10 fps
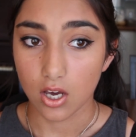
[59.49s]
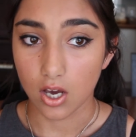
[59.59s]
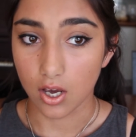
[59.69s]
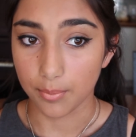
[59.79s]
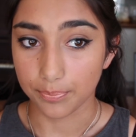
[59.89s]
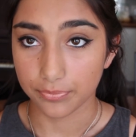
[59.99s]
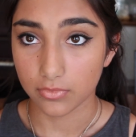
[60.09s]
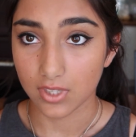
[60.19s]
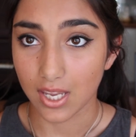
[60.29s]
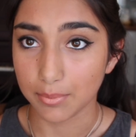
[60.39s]
I
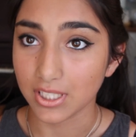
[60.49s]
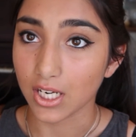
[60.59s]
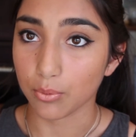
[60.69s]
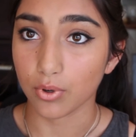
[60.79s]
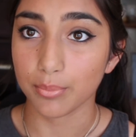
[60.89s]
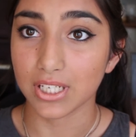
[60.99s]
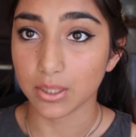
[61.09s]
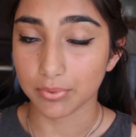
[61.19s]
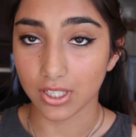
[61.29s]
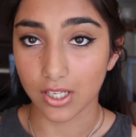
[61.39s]
mean, I wore
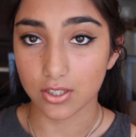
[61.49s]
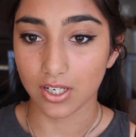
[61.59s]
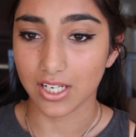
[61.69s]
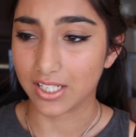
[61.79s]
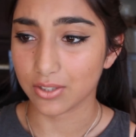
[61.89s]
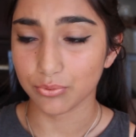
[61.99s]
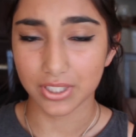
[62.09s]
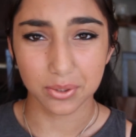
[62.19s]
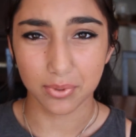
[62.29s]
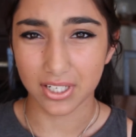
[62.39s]
makeup in 8th grade. I didn't
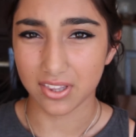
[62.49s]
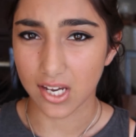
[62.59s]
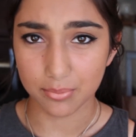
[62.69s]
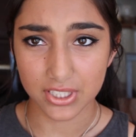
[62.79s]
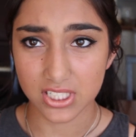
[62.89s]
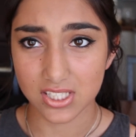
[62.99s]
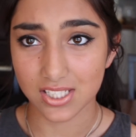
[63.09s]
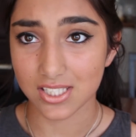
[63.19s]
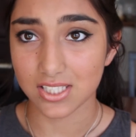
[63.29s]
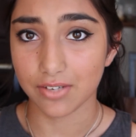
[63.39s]
really wear that much in
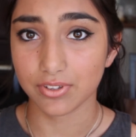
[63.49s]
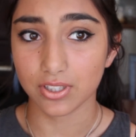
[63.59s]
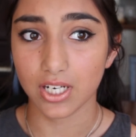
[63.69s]
6th and 7th